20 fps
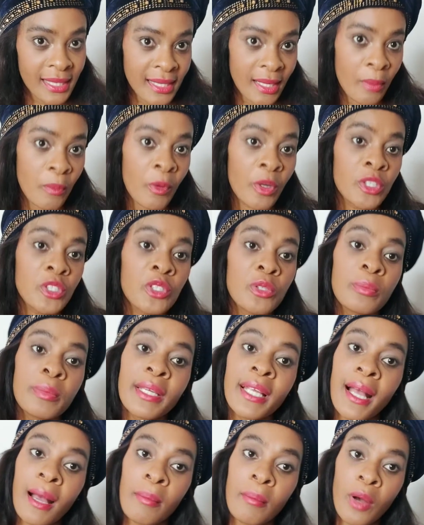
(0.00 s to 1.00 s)
someone to
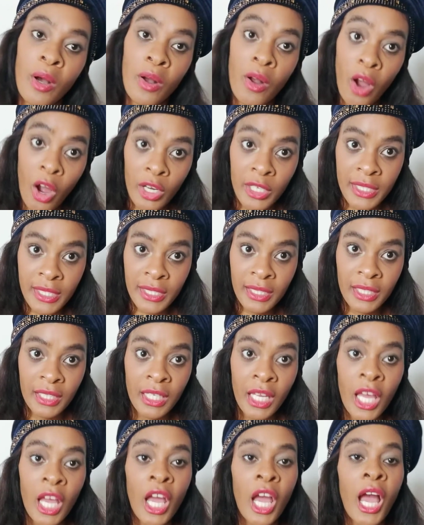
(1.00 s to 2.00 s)
become a guardian,
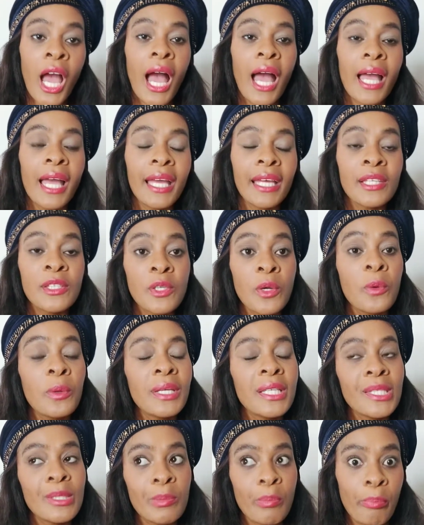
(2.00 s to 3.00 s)
it's
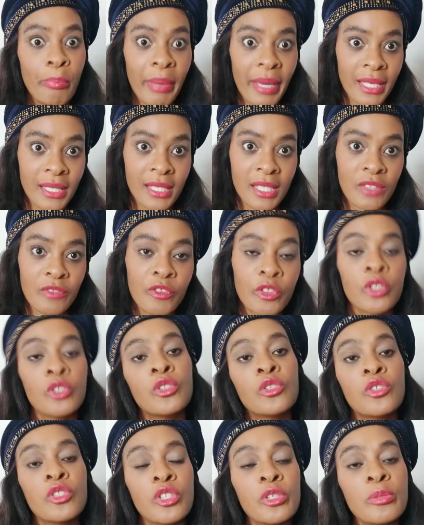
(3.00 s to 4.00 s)
always best for you
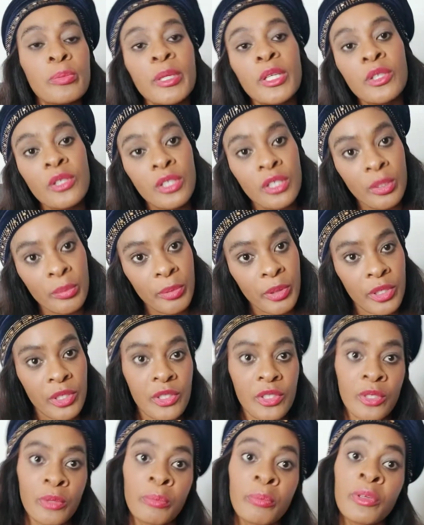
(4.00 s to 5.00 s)
to speak to the
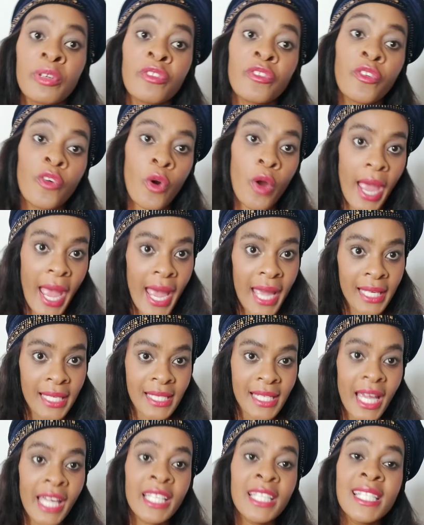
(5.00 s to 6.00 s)
person
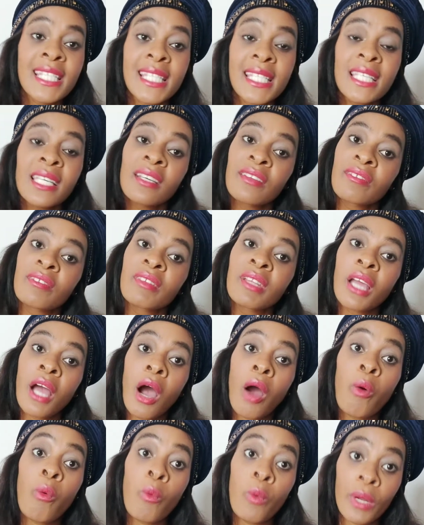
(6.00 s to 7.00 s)
beforehand and see if they
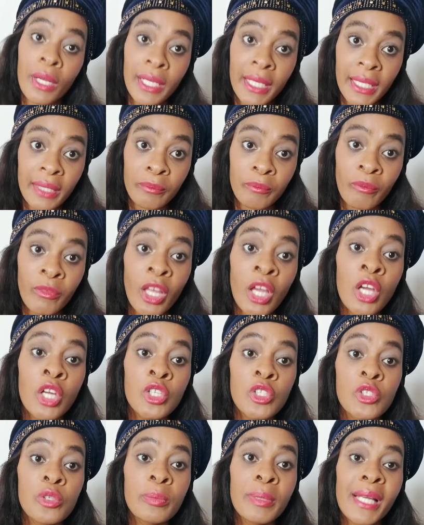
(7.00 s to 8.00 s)
are willing
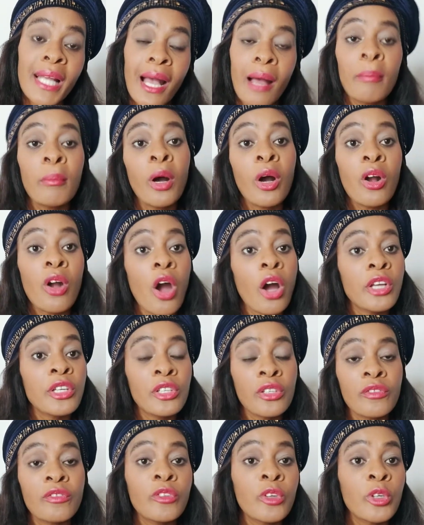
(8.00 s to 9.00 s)
to become a
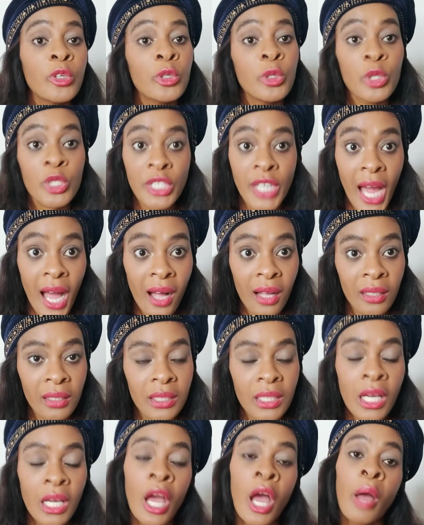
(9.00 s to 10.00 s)
guardian for your child.
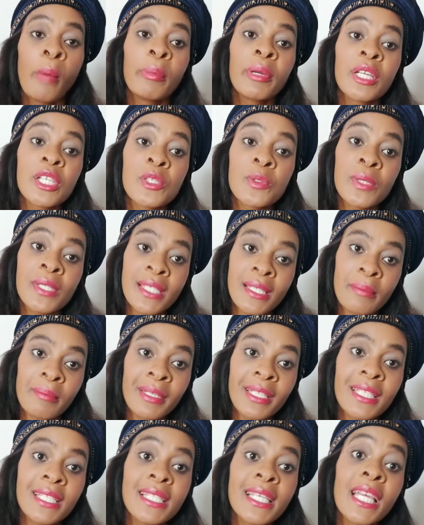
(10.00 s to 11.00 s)
Because when
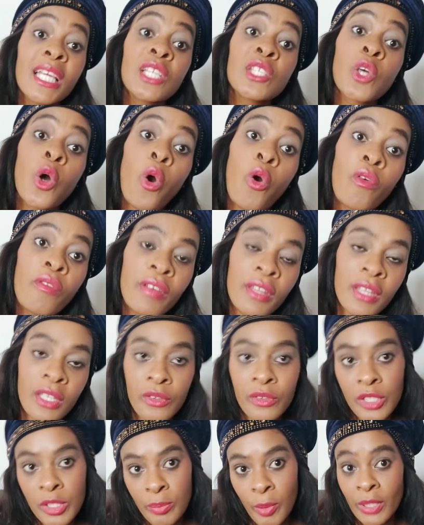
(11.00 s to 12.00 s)
somebody takes over the
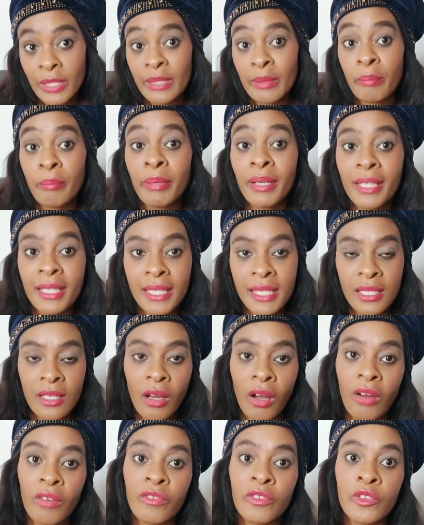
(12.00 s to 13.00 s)
responsibility
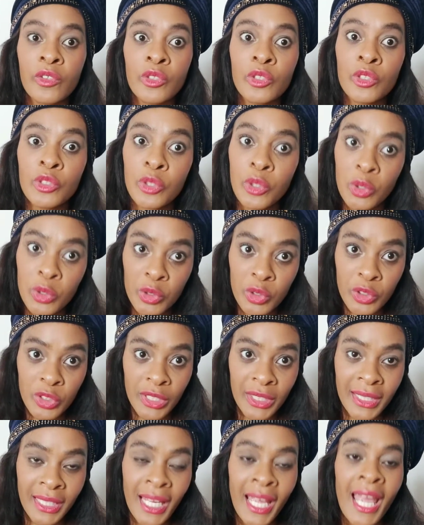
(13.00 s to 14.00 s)
of your
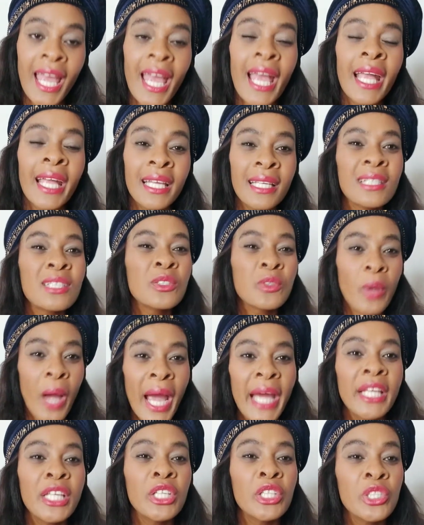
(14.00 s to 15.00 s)
children, it is
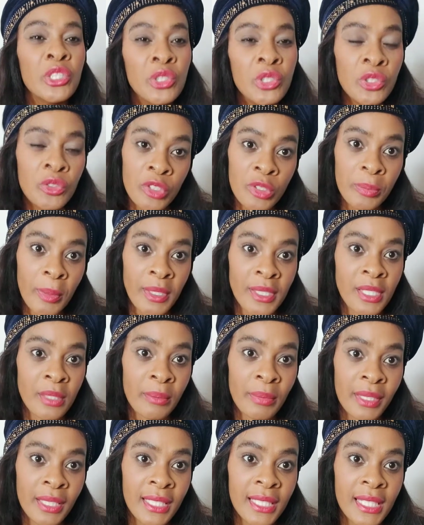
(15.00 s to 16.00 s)
quite a huge
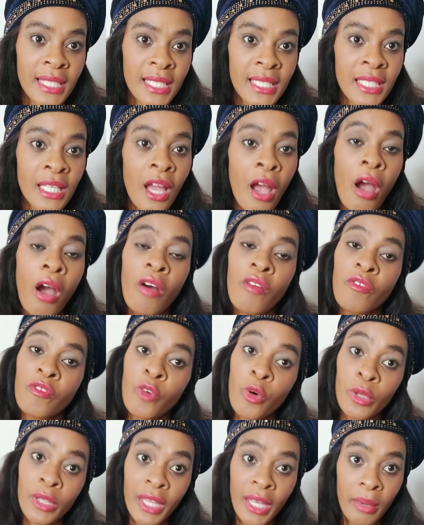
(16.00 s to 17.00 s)
responsibility
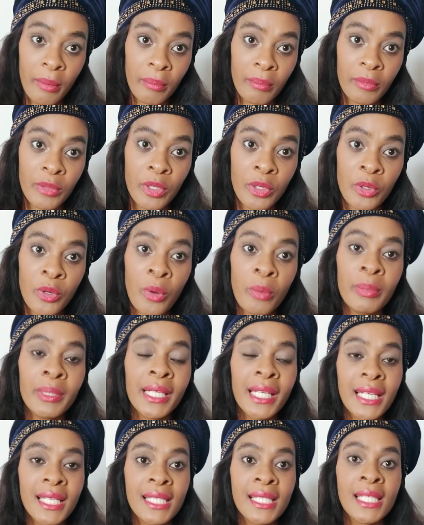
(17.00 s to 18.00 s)
for them,
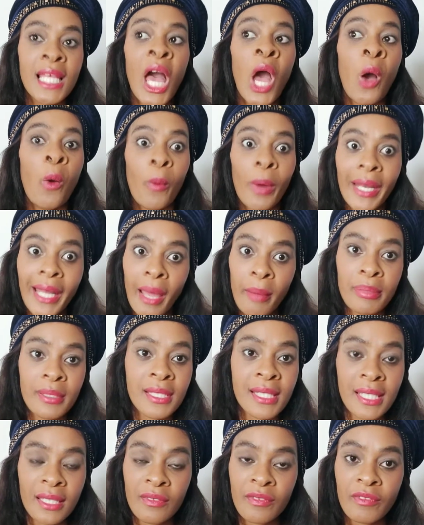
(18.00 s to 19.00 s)
because what
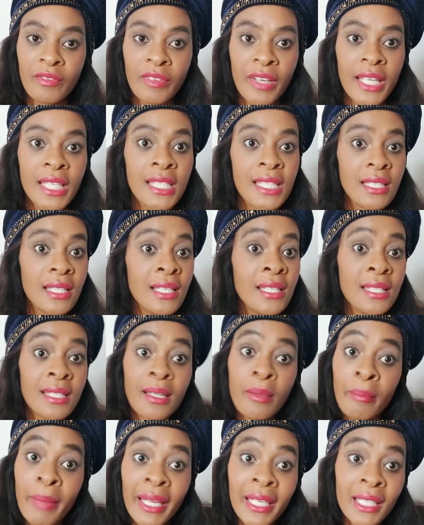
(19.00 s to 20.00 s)
happens if, for instance, the
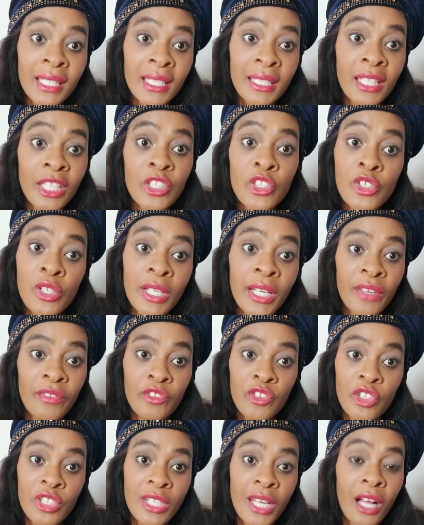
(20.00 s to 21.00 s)
money that you left
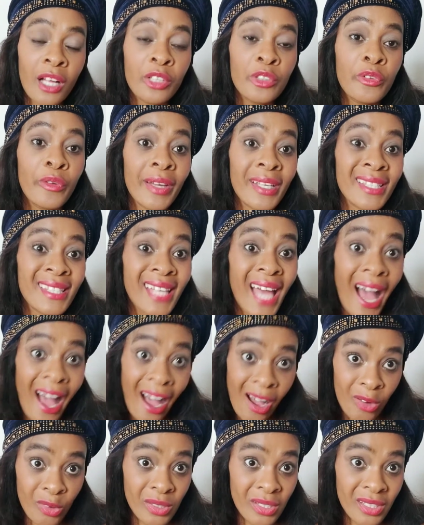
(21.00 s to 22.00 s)
your child runs
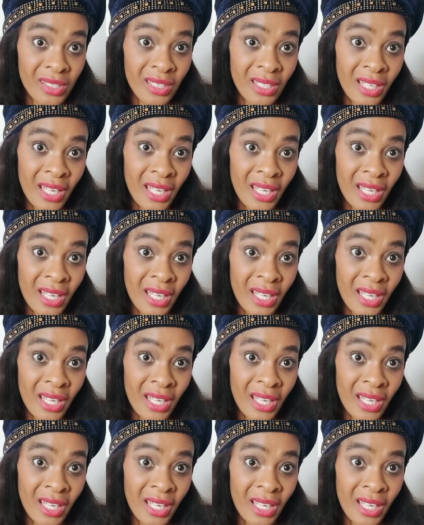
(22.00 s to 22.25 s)
out